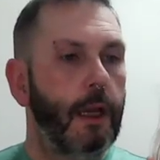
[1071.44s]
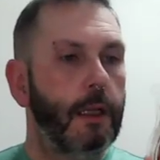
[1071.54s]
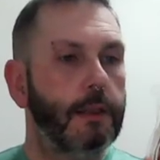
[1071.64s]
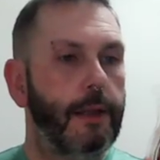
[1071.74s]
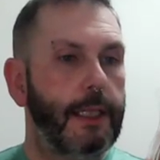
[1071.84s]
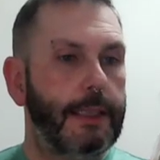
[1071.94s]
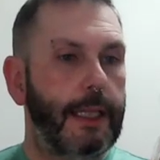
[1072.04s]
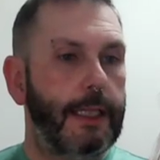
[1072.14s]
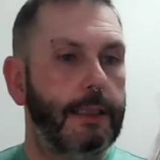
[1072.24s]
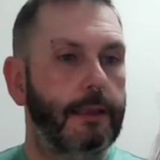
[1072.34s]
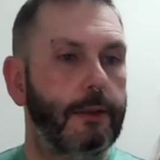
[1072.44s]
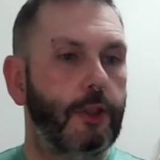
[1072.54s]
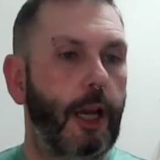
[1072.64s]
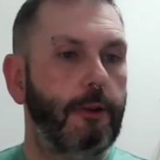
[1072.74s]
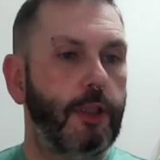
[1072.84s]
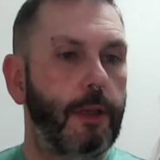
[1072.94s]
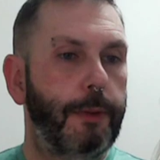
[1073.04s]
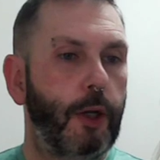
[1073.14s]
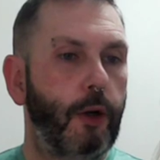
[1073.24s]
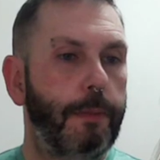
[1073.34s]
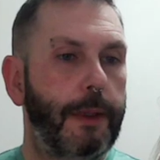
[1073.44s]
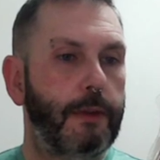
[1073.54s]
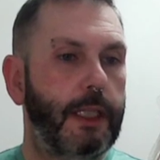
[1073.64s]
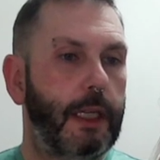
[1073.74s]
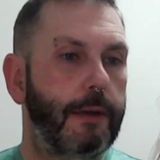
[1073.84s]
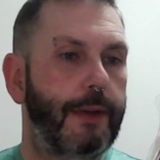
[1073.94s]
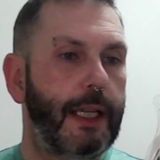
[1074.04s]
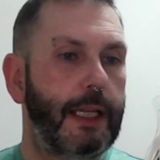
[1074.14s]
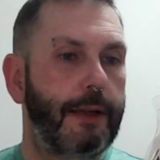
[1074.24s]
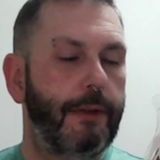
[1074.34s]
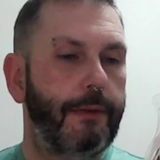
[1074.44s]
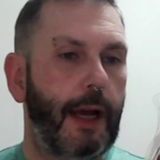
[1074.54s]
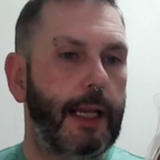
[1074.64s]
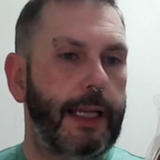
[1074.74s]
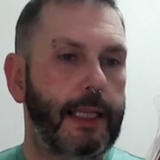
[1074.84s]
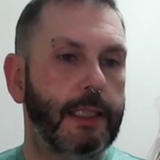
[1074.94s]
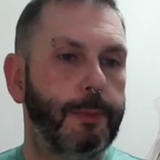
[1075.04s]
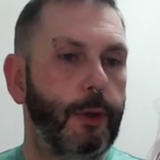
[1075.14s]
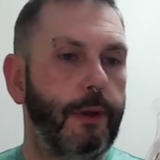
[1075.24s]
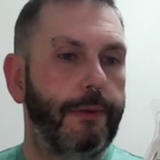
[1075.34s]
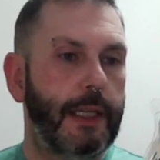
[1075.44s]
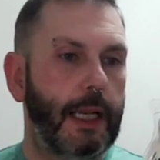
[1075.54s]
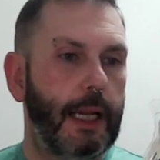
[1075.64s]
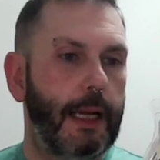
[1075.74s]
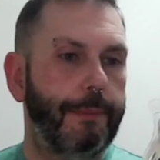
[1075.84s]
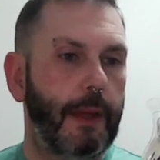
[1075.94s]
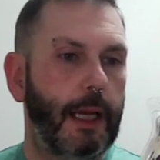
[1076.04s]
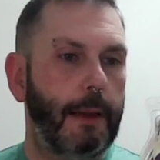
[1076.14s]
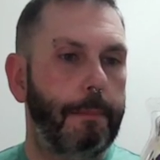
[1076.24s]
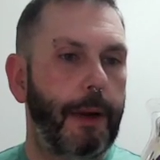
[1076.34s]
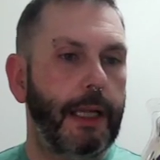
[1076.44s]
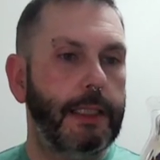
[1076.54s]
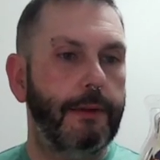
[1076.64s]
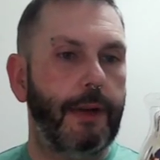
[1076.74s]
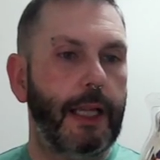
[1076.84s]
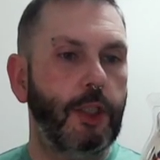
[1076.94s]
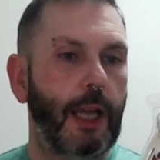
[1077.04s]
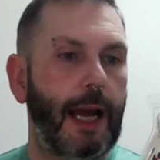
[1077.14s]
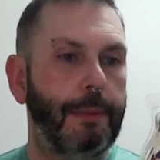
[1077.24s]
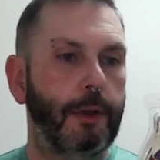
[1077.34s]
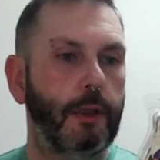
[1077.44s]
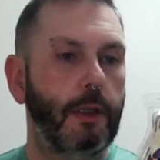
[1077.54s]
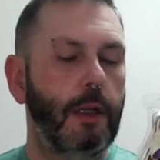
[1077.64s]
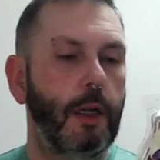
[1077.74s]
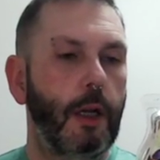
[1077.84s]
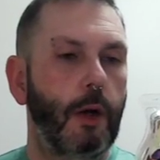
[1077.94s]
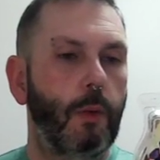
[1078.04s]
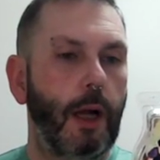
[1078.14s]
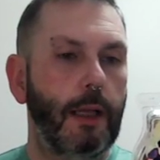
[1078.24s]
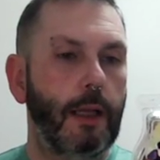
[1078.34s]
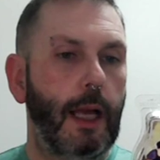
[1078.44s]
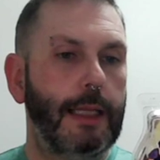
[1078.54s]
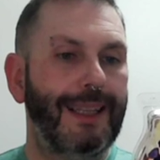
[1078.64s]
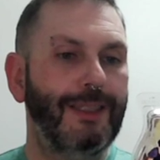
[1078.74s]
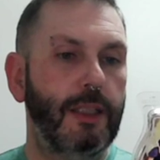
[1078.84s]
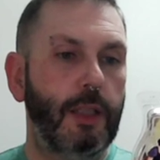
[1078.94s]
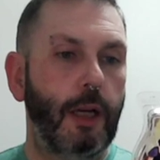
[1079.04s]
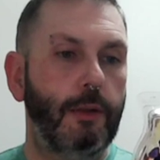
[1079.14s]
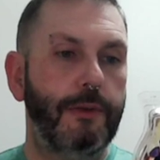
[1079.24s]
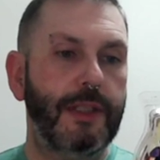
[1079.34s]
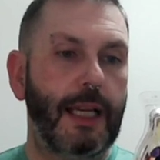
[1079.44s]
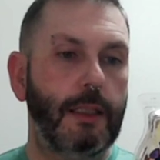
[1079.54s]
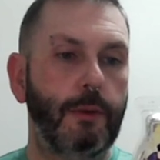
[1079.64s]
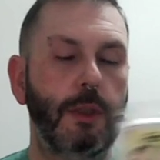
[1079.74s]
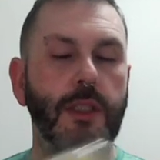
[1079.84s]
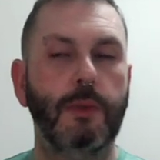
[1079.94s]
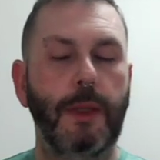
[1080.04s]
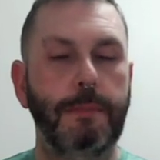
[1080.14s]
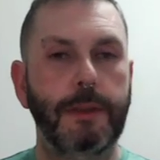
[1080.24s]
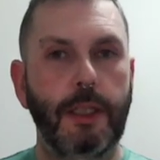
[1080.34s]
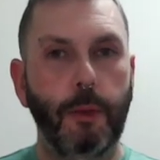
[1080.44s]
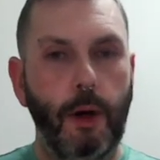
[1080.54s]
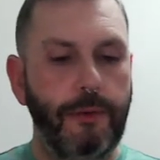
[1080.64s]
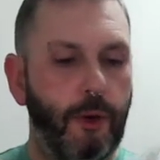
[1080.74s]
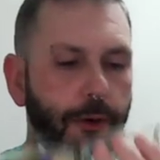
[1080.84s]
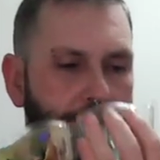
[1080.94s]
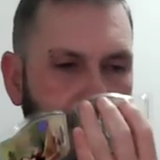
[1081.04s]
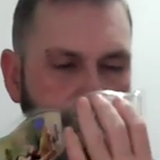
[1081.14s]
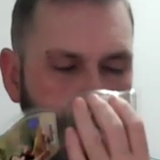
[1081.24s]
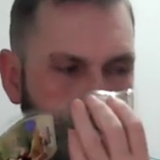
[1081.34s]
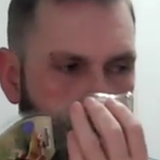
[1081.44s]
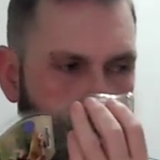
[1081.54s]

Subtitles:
So this is cherish the pure beauty of Lily of the Valley, smooth vanilla and a bite of lush apple, while an undertone of sandalwood sweeps you off your feet.